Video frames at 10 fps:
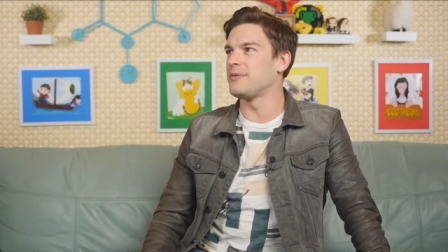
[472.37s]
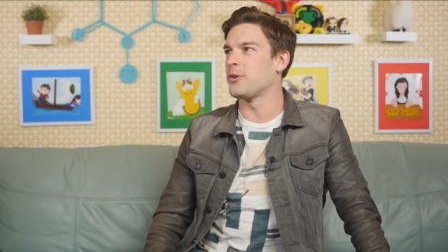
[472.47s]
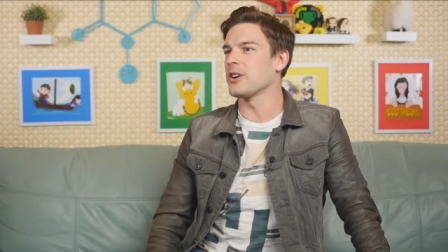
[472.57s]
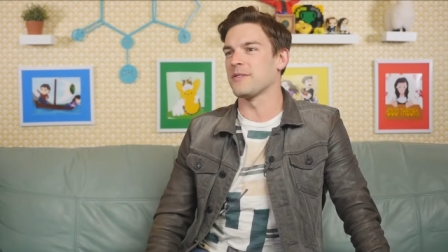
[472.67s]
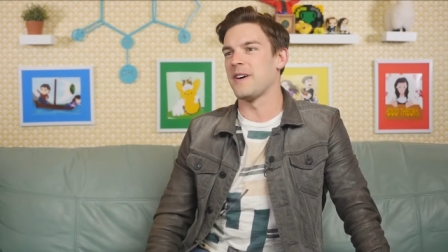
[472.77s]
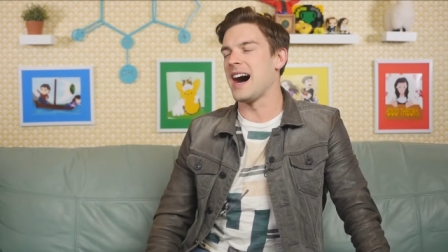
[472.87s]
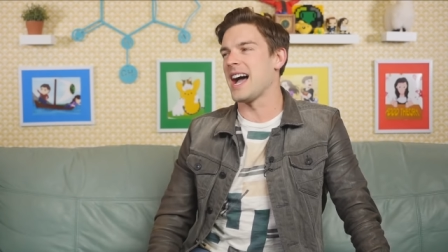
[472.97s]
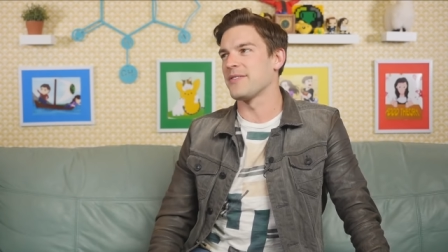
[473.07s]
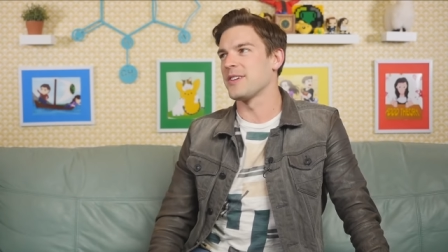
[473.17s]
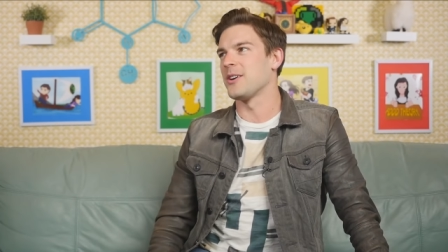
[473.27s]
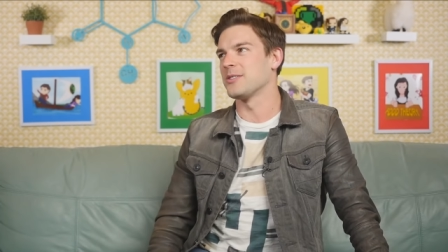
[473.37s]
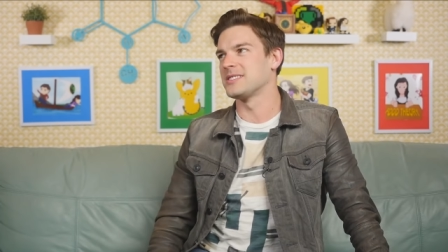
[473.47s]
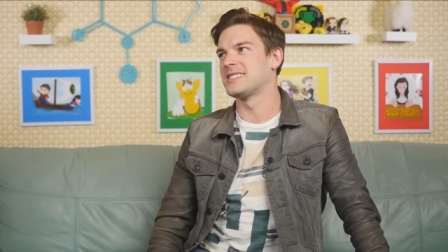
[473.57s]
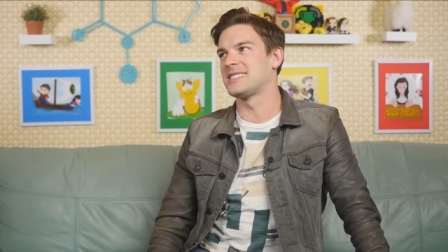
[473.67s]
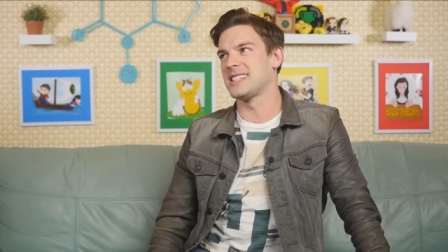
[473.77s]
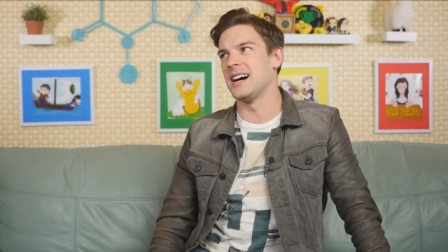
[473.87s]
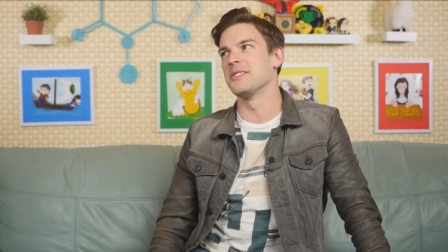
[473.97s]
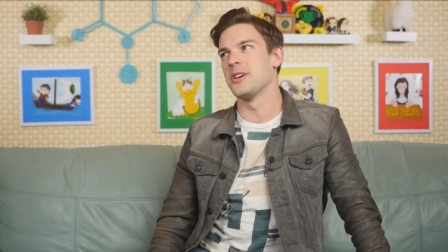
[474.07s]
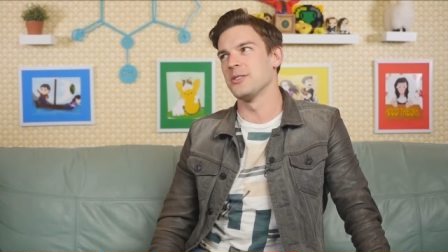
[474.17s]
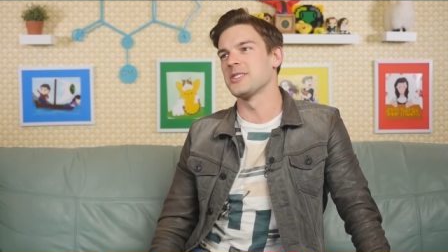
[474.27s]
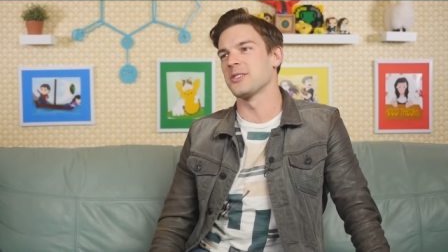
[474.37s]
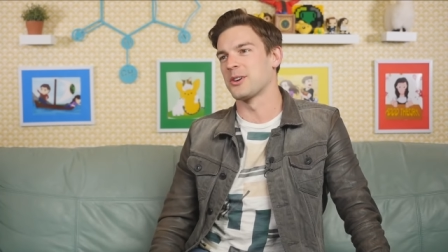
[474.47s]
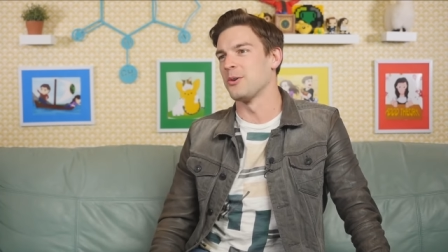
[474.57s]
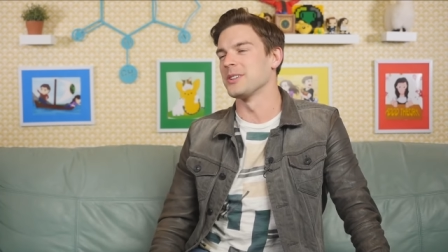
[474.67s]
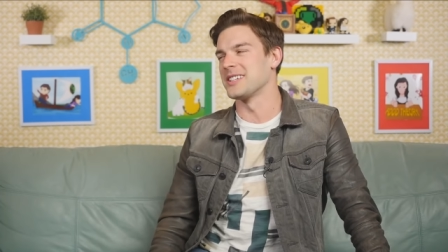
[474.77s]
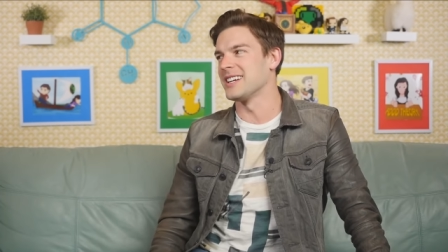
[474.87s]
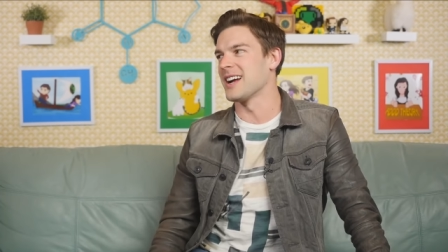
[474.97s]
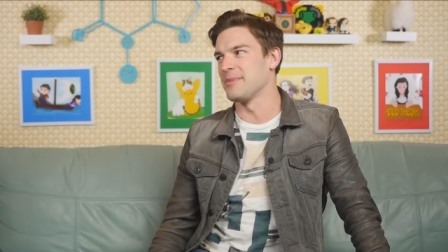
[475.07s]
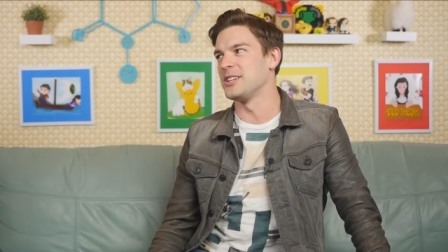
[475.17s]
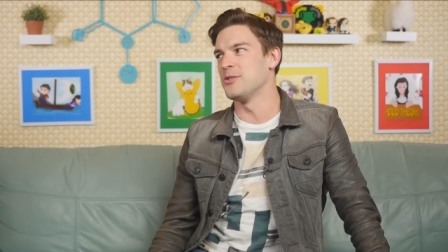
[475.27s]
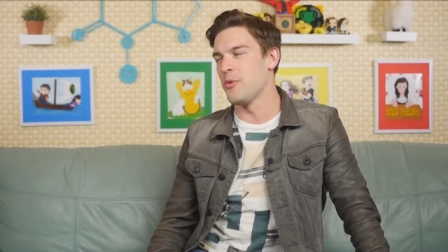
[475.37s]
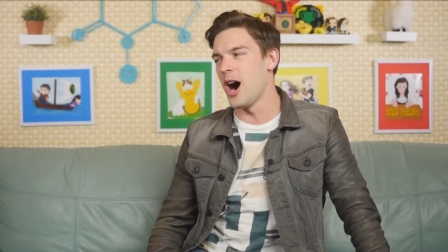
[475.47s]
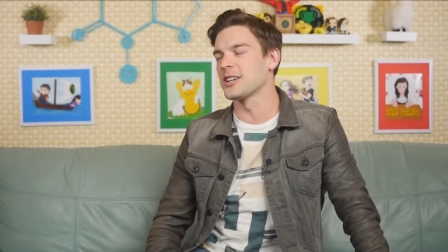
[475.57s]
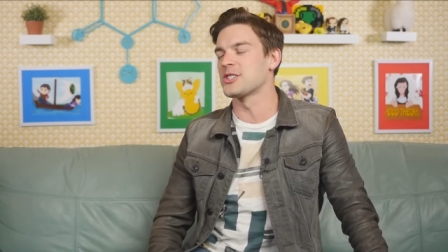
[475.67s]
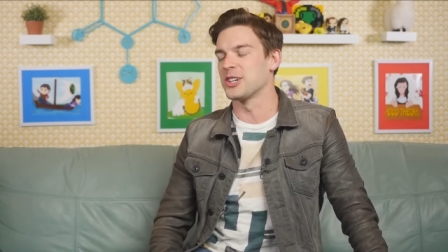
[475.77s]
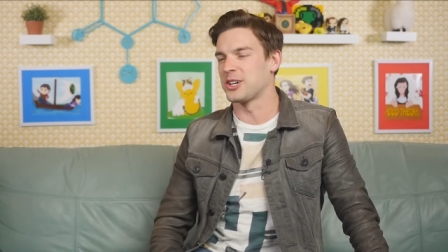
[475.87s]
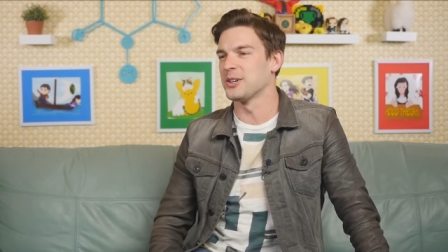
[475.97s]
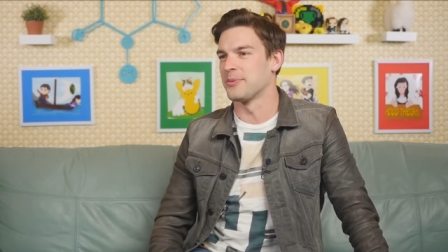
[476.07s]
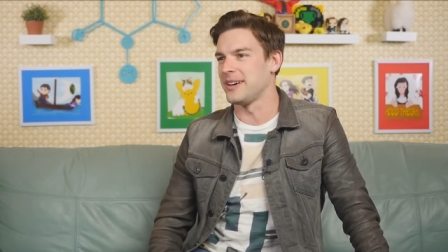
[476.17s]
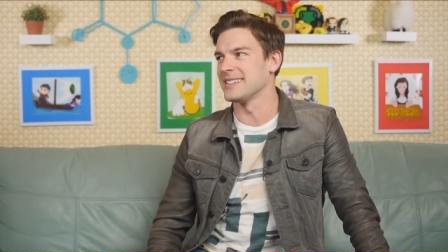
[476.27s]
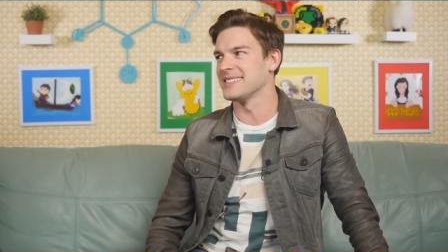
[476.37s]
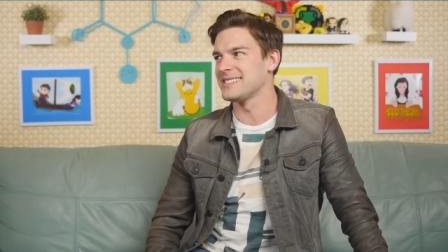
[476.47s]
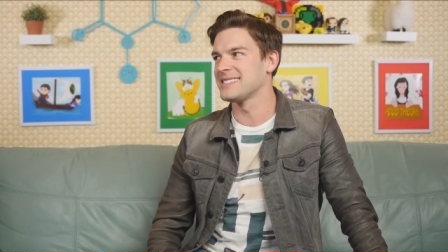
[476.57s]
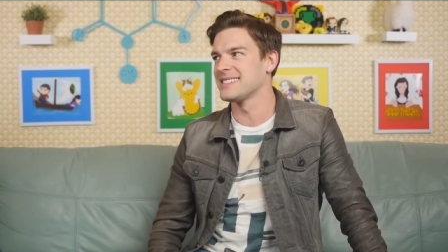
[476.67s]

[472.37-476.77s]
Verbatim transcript: four and five though. Those are the golden. those are the golden years. Yeah. I mean, you watched the good one. Yeah.